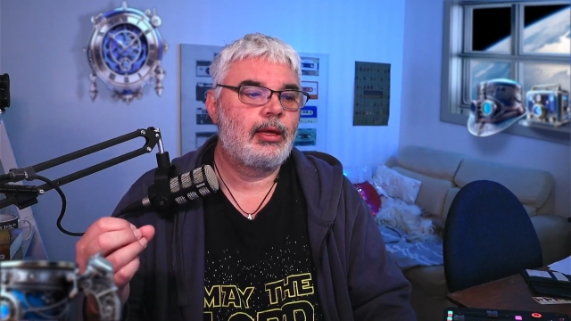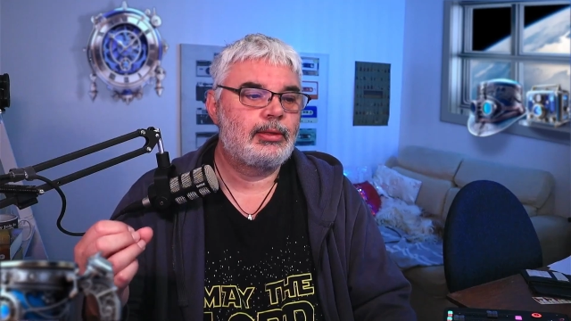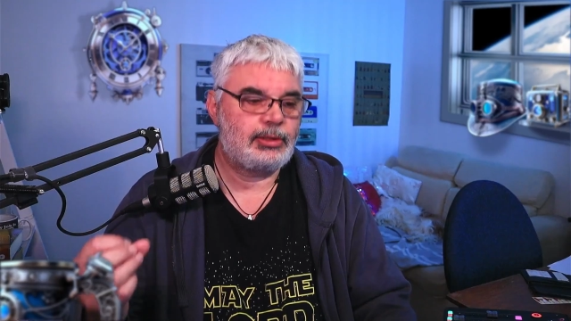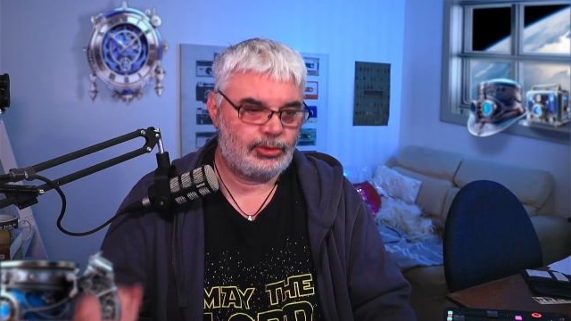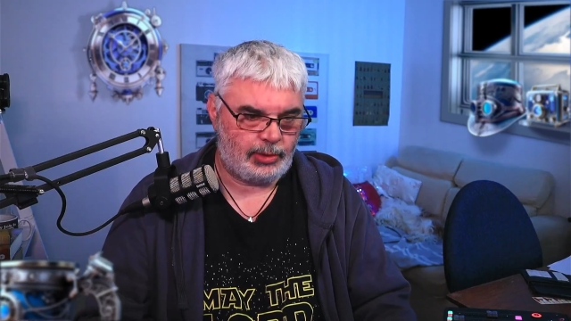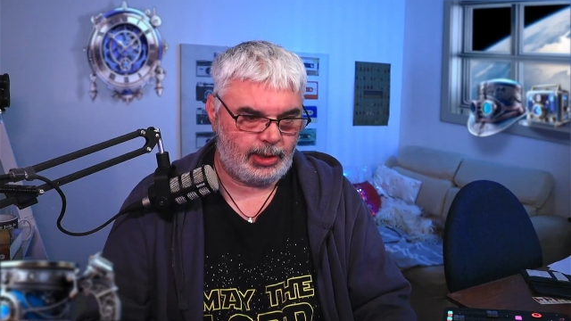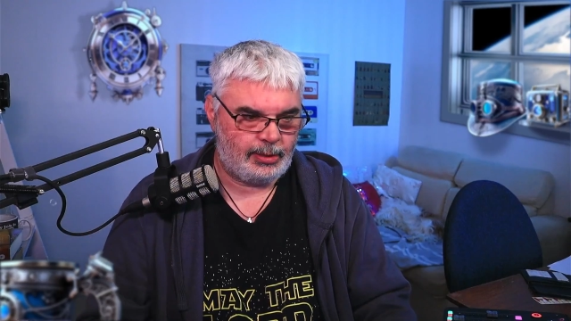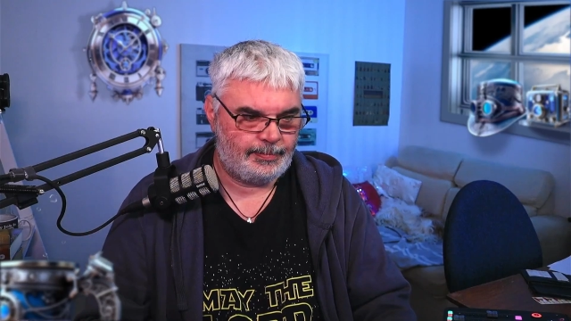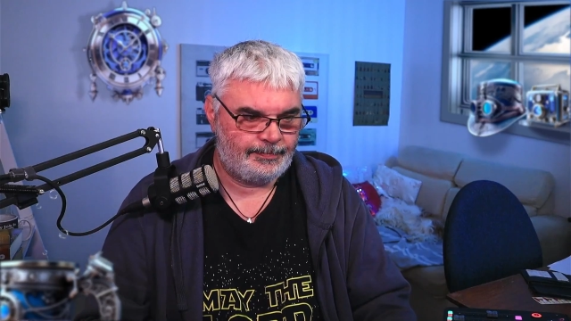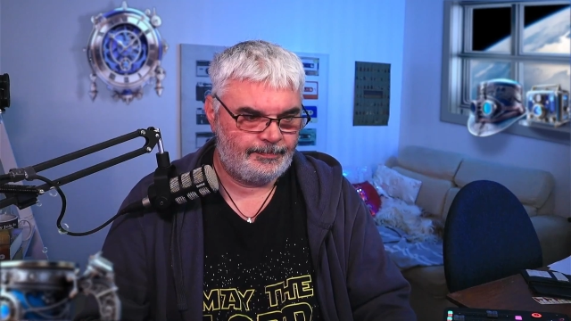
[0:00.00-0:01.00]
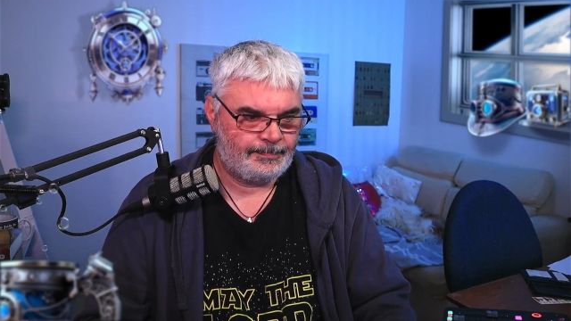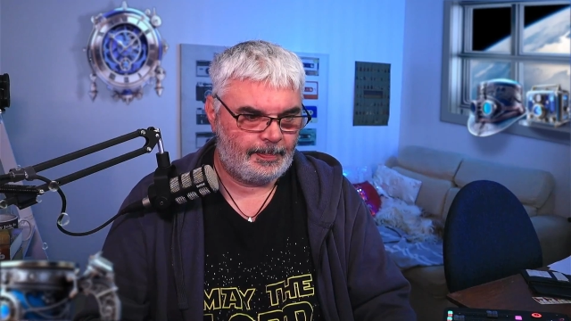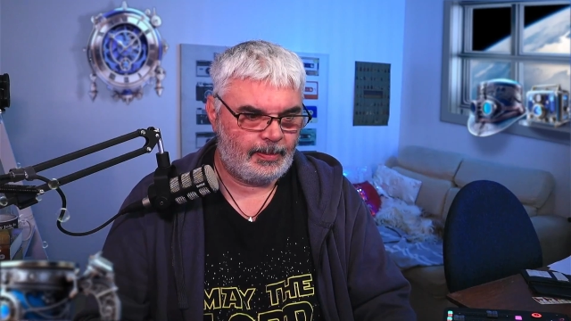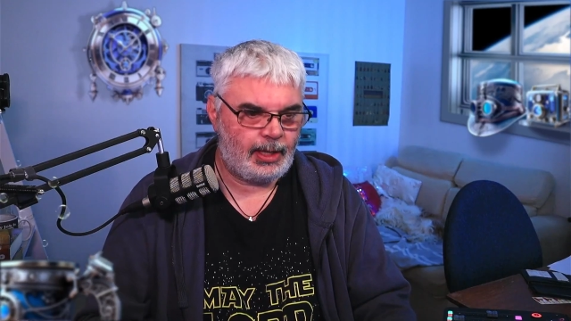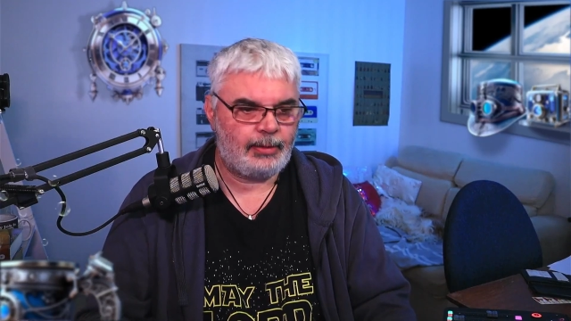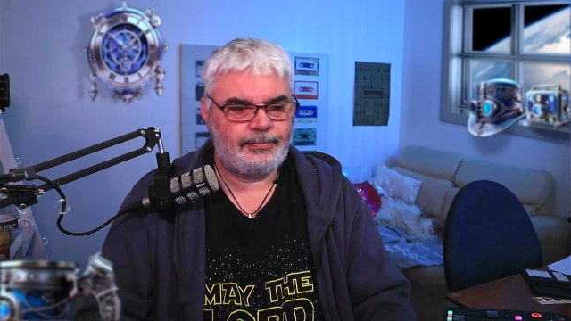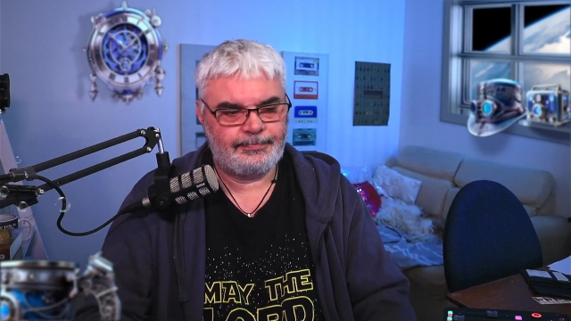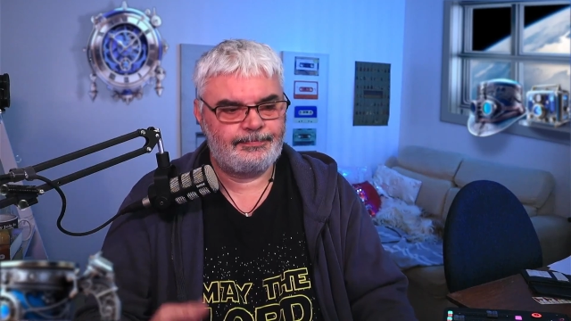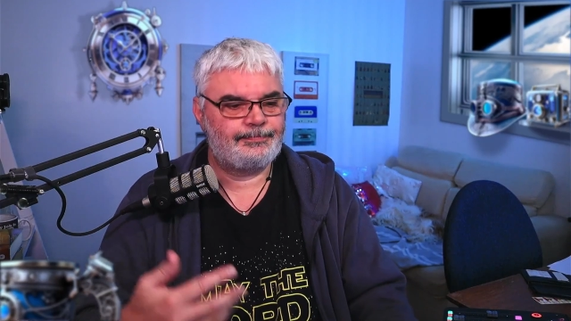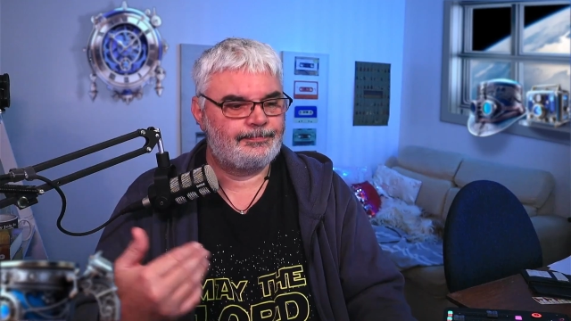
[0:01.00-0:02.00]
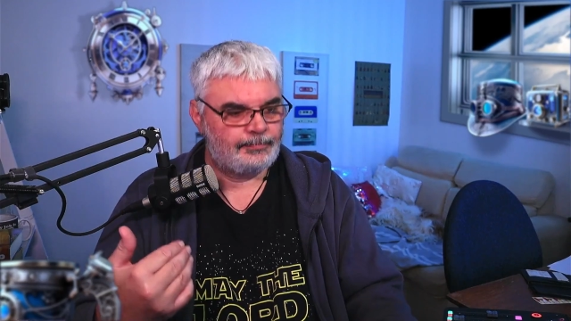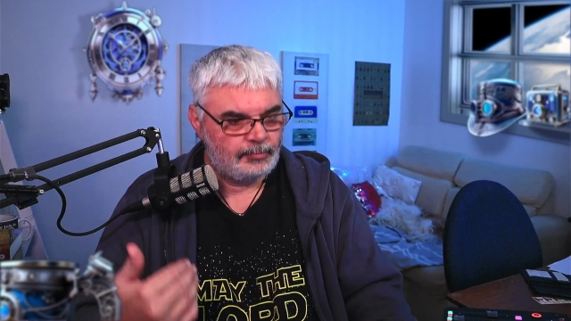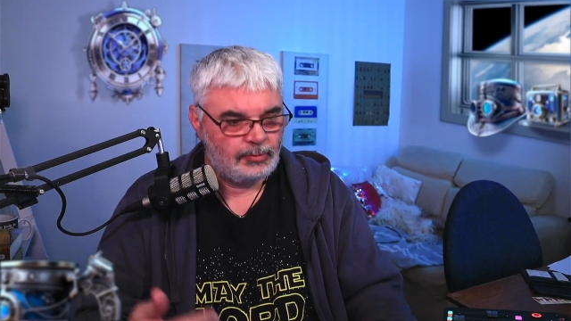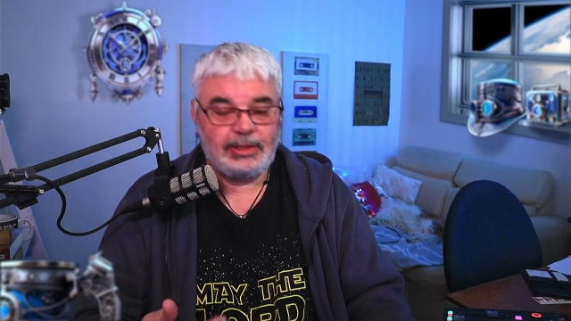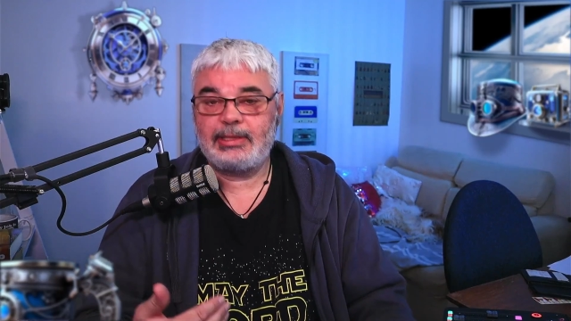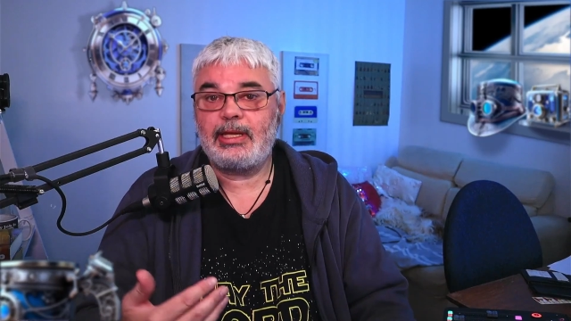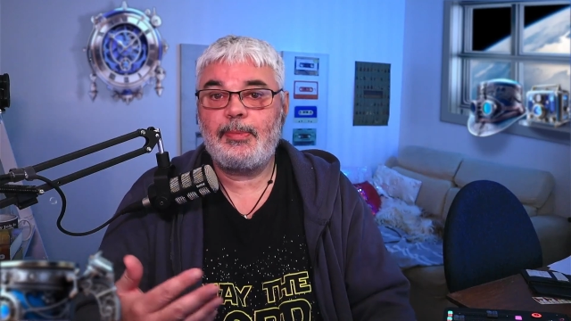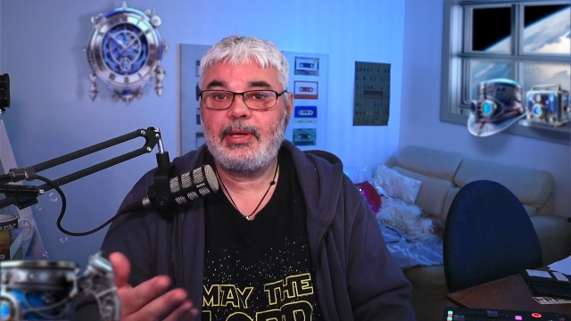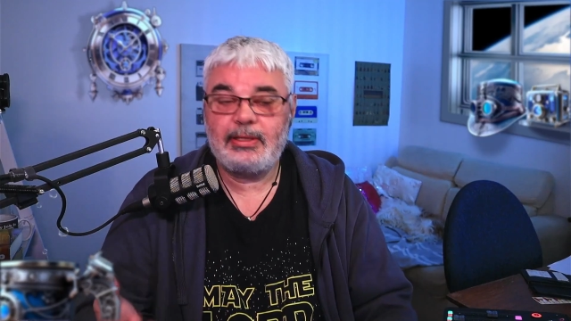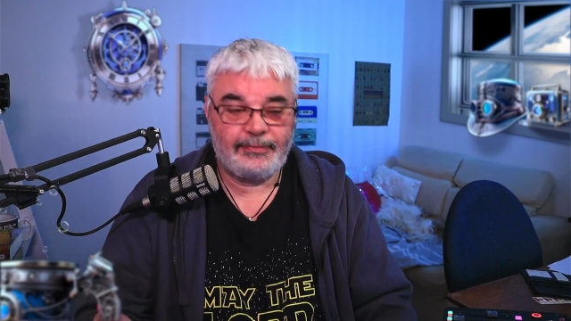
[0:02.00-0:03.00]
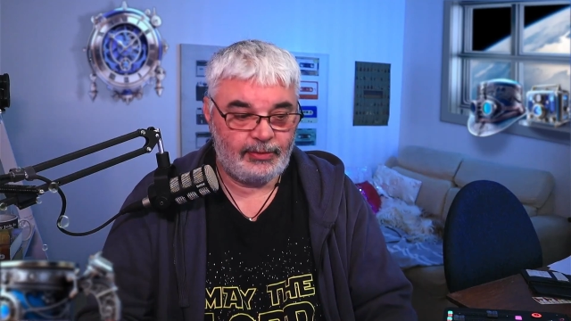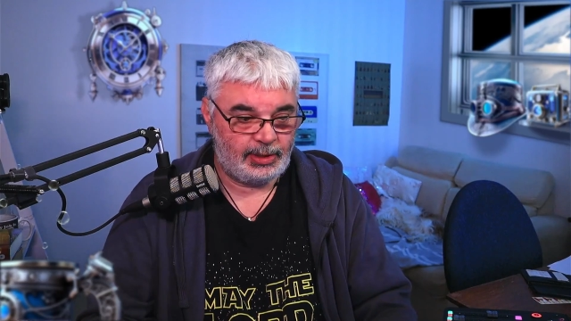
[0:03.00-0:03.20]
to drink. Now, skipping to verse